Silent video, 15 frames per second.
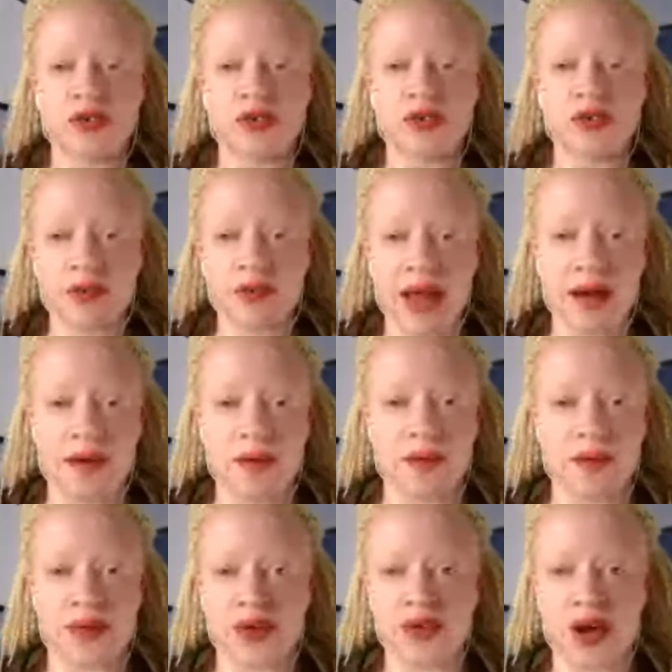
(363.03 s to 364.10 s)
think about,
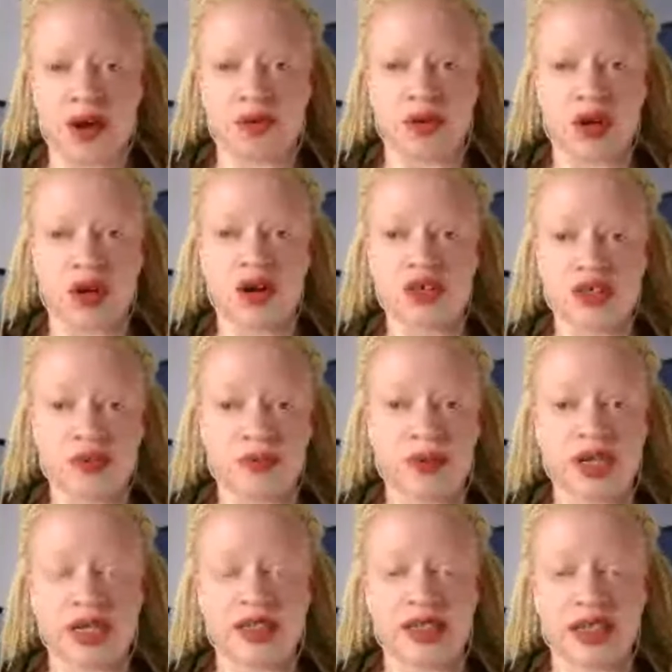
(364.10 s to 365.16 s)
larger
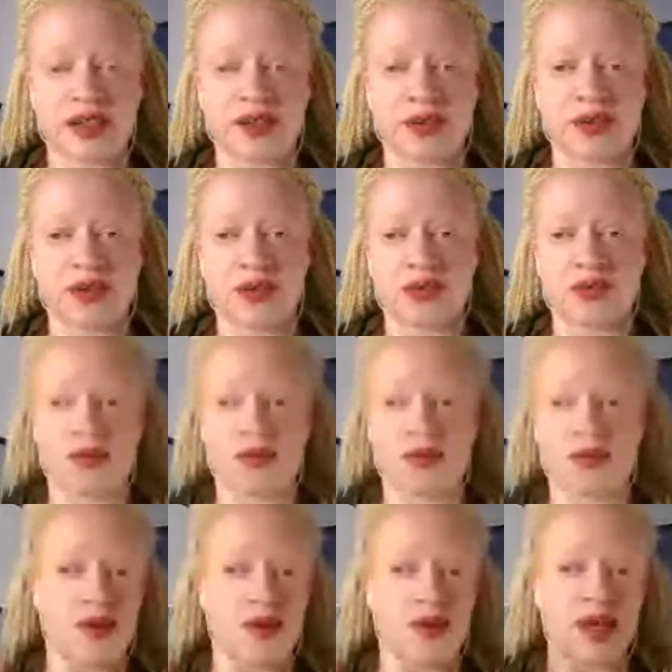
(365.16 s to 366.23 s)
retail
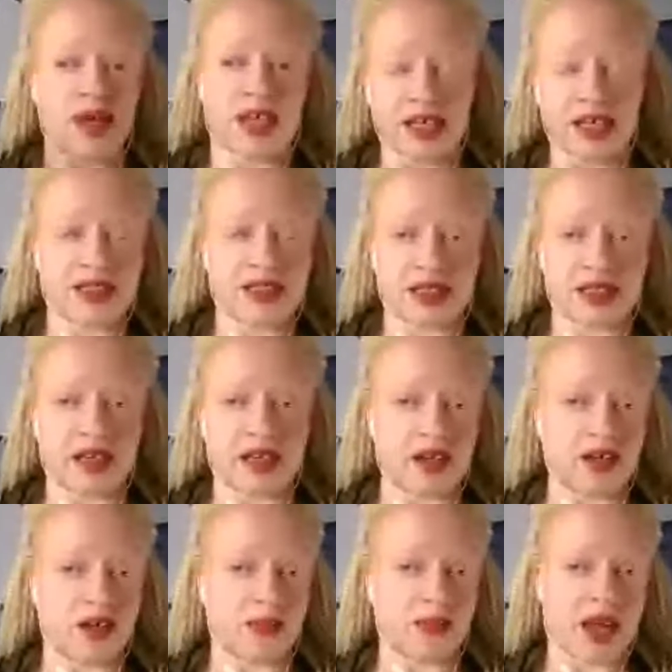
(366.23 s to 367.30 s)
websites
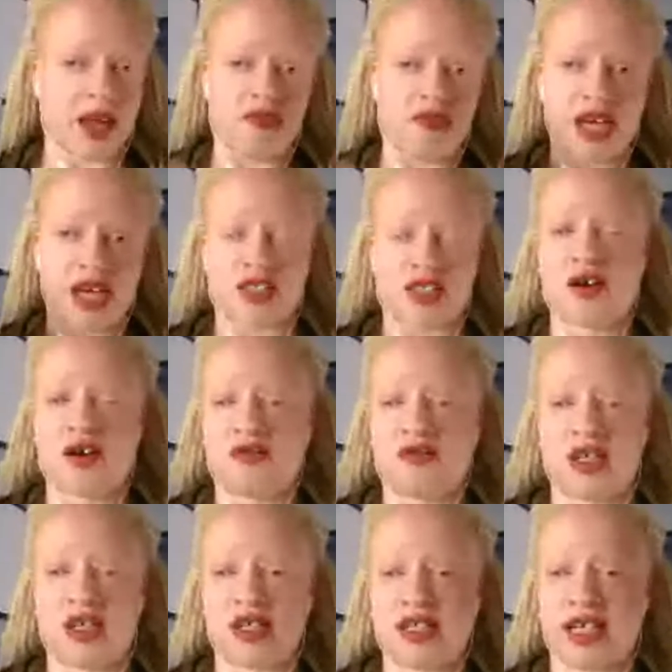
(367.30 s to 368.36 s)
like Fashion
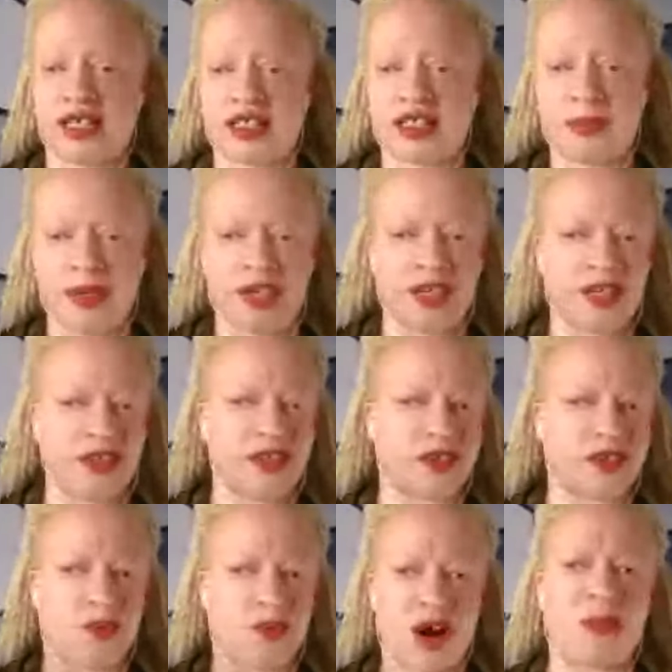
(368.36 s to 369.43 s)
Nova, JCPenney's,
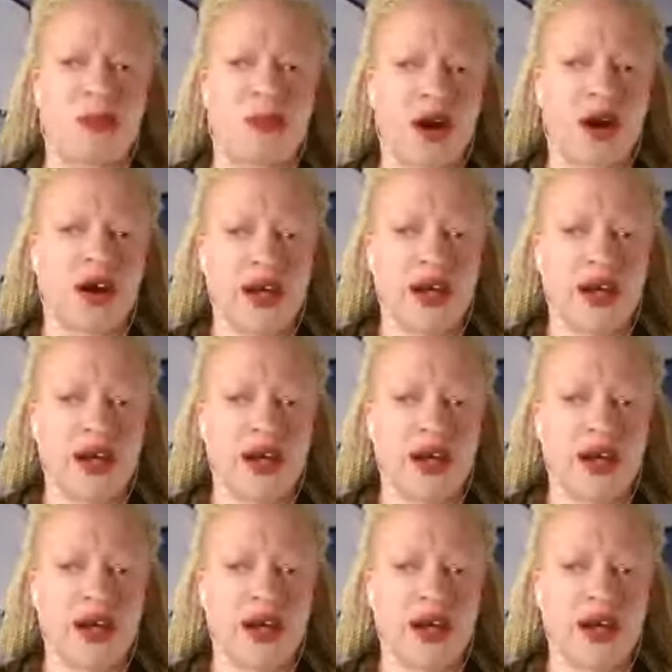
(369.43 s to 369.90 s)
Walmart,